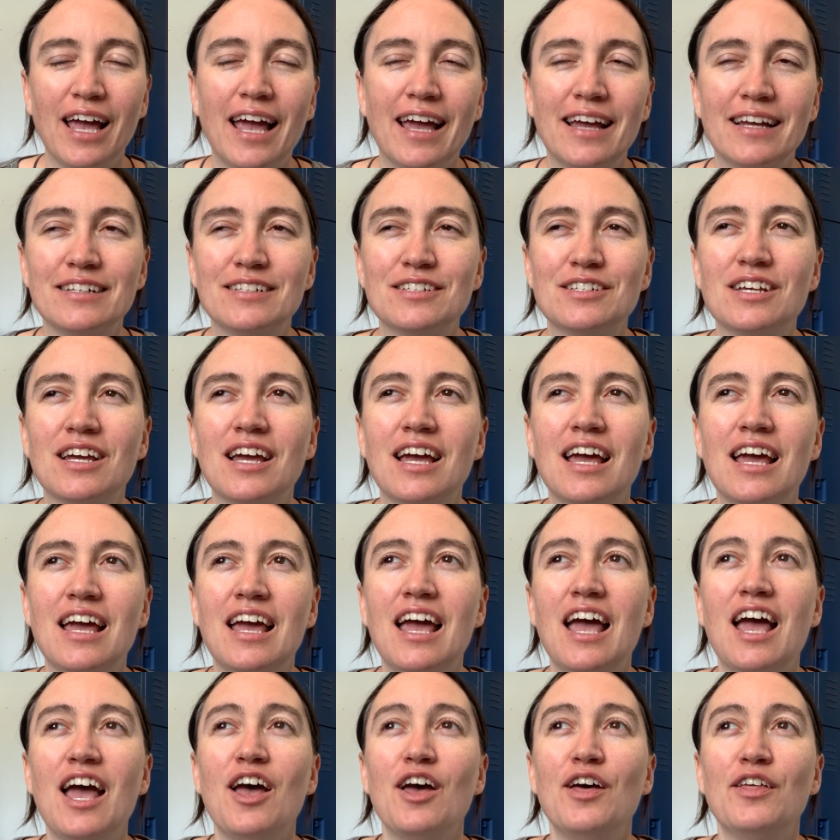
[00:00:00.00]
And
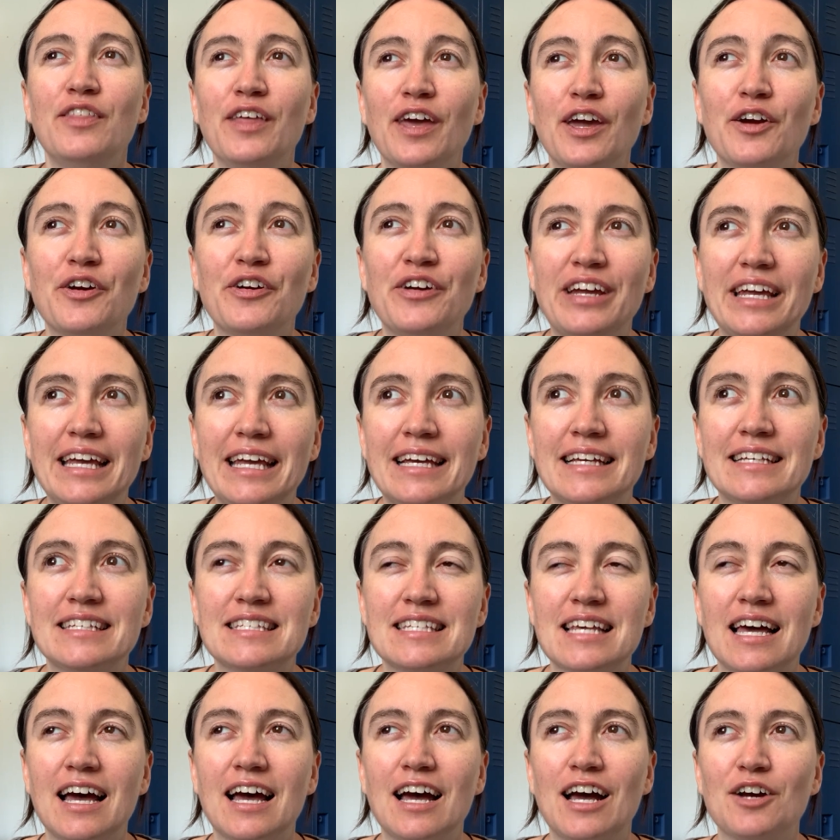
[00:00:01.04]
there is
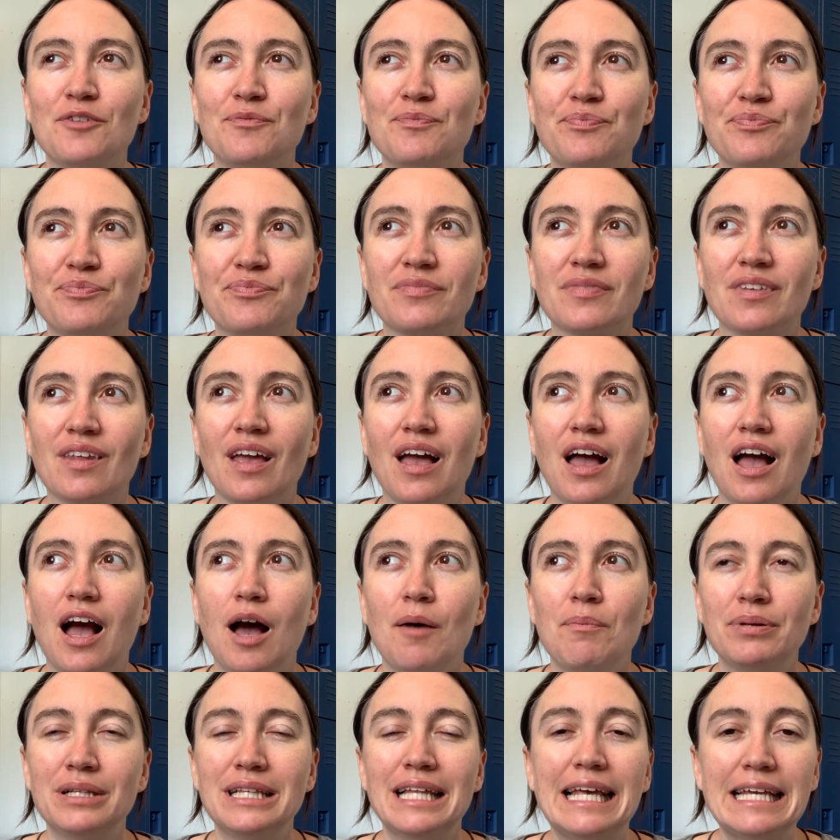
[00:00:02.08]
a
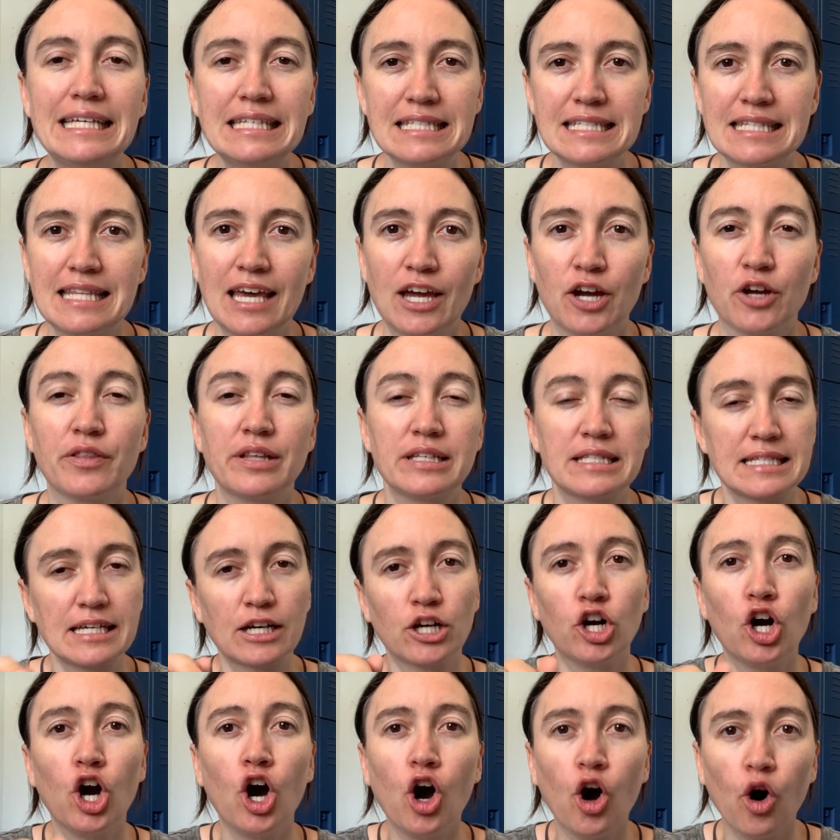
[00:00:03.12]
place there that's a
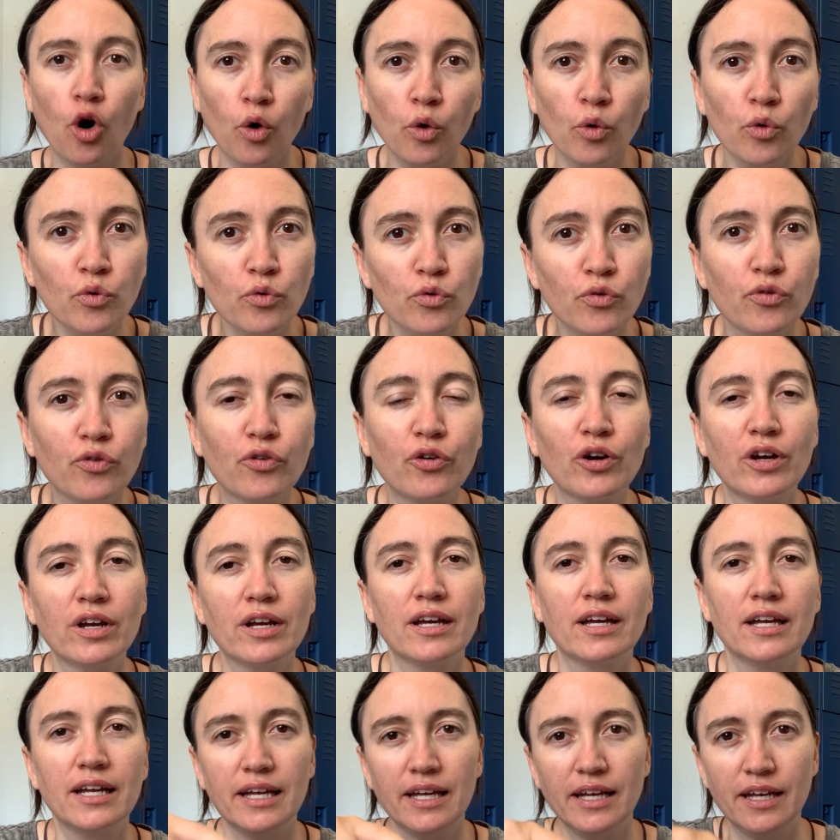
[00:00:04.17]
cove
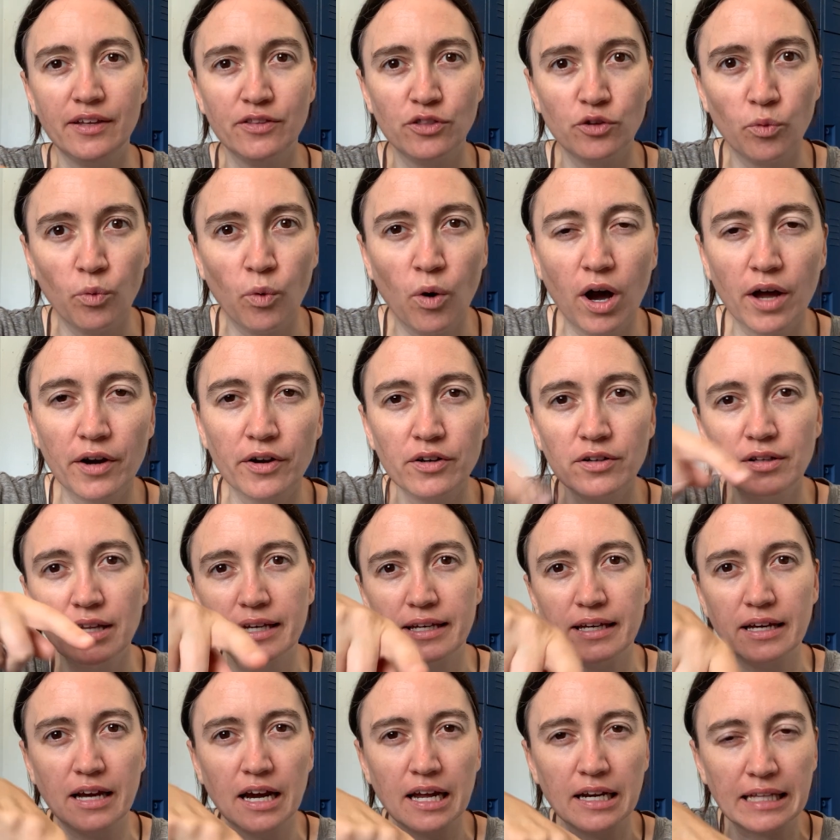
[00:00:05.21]
in the water,
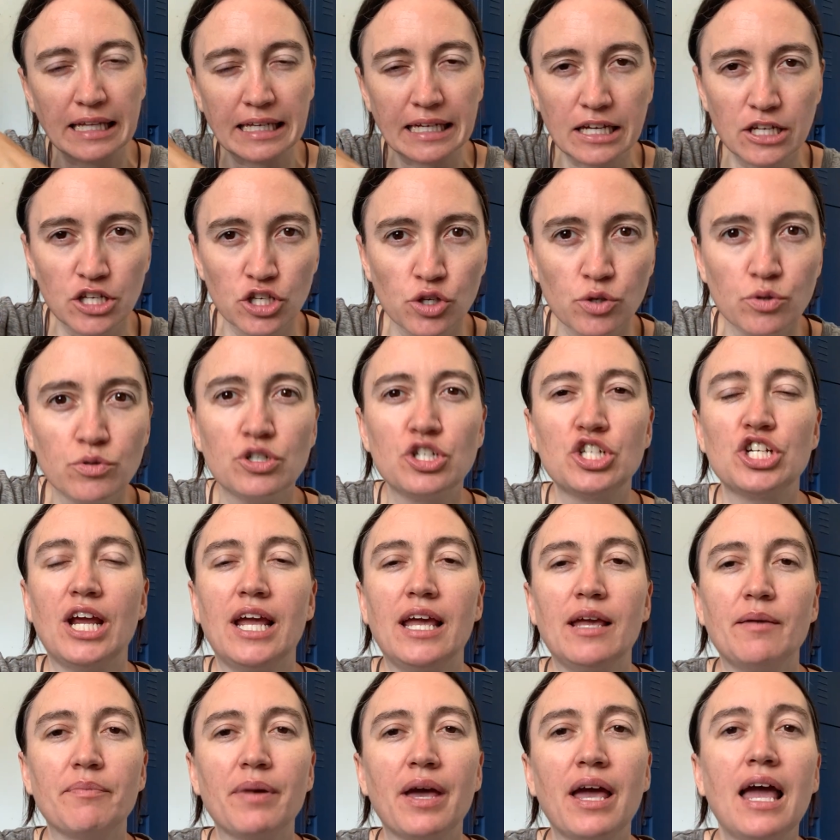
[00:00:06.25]
like kind of like a U
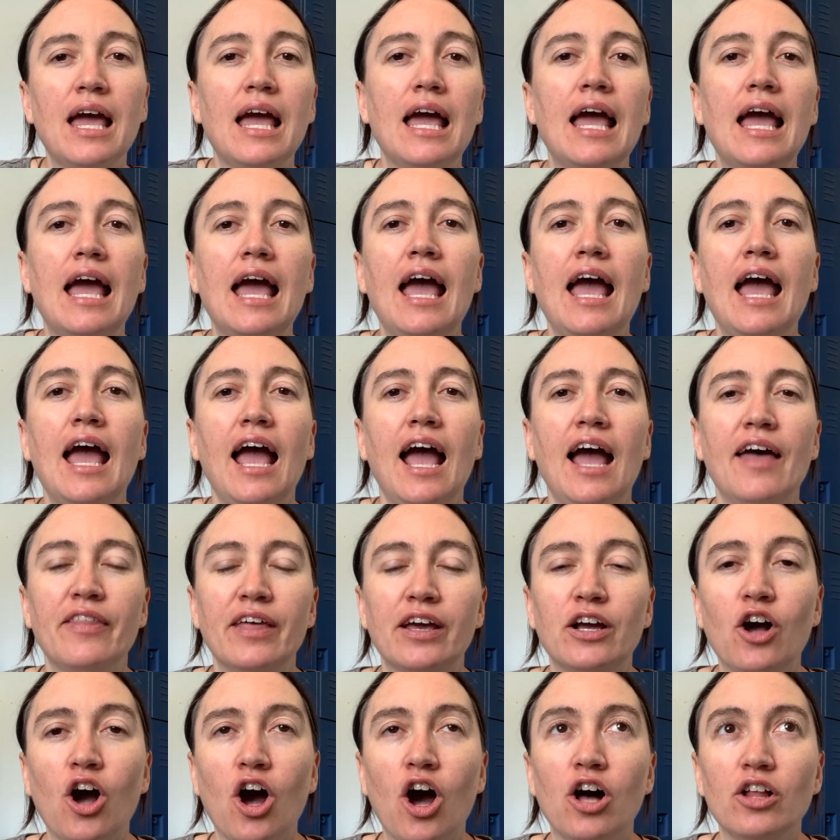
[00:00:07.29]
shape, and they
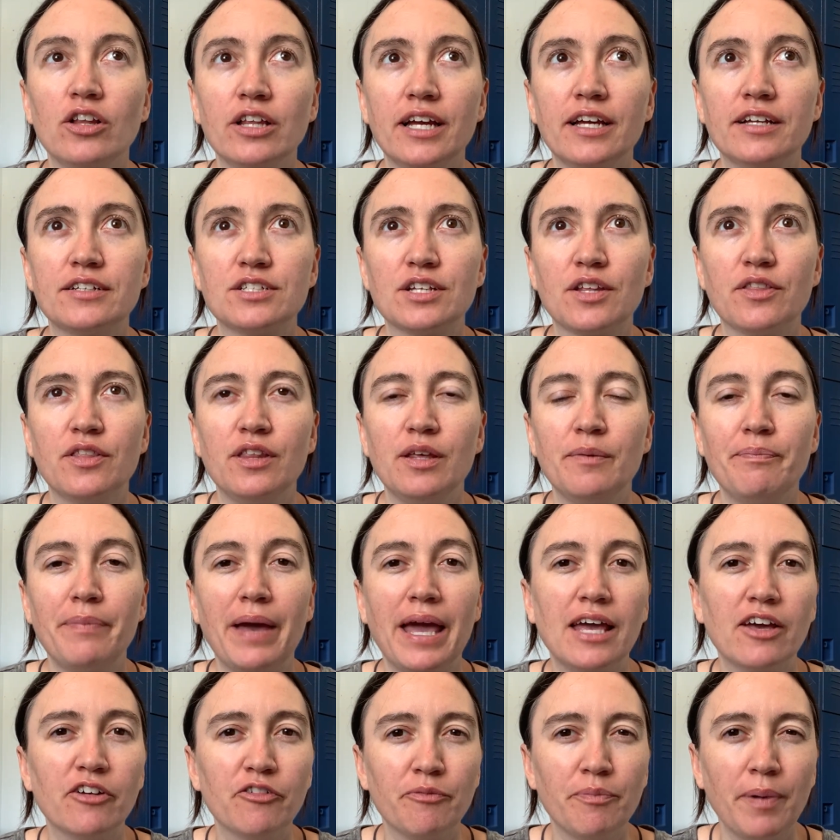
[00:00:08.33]
call it the
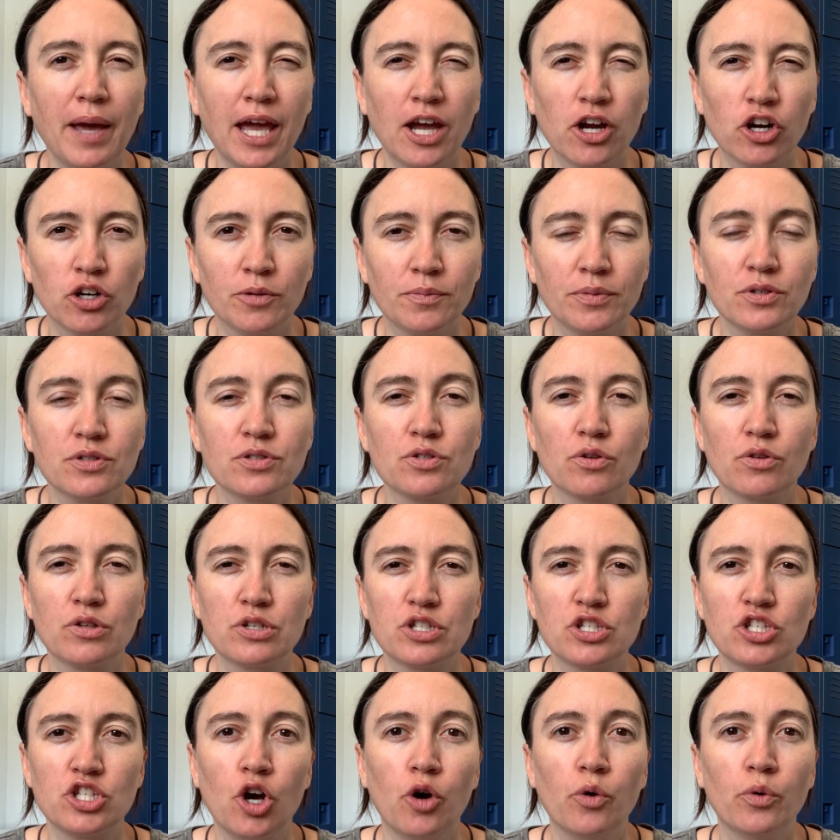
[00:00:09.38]
Bay of Parables, or the
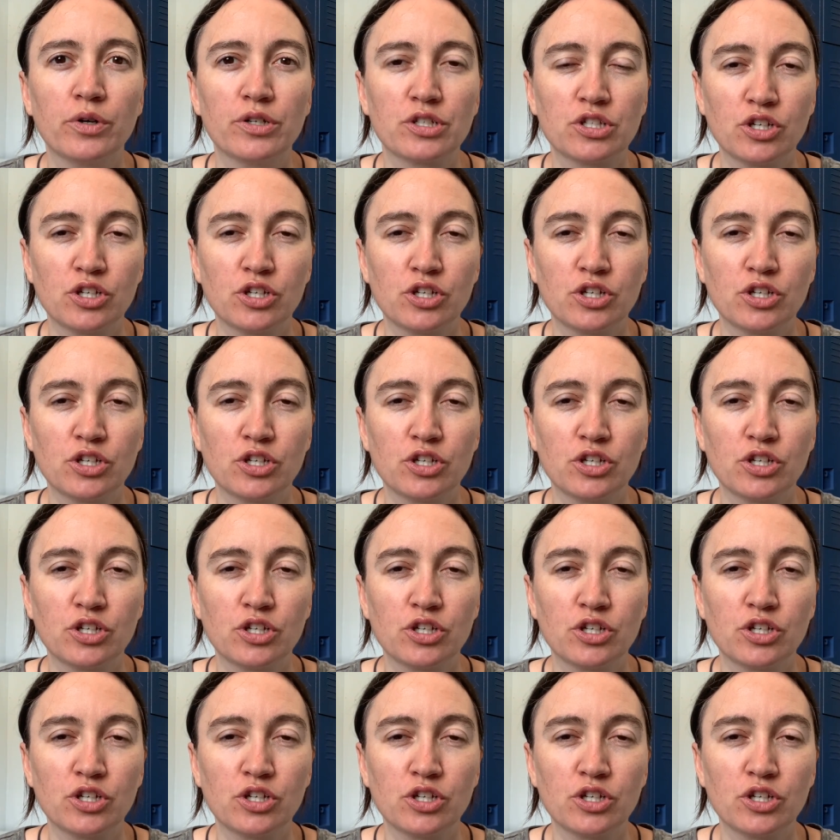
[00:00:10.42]
Sower's